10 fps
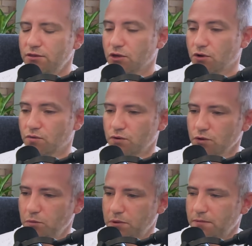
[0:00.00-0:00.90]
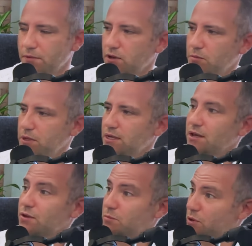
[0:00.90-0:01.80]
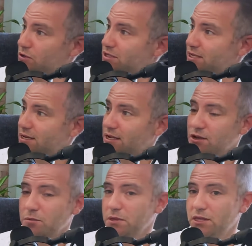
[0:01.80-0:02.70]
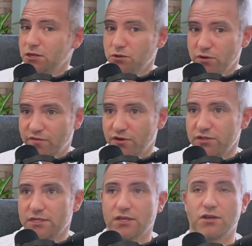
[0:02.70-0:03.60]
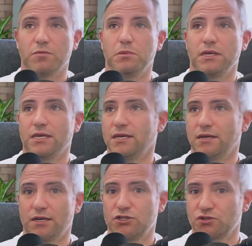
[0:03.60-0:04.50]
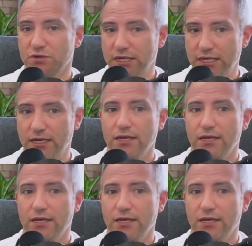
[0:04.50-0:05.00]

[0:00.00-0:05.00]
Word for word: the group. Could be another person. It could be the universe. It could be a tree.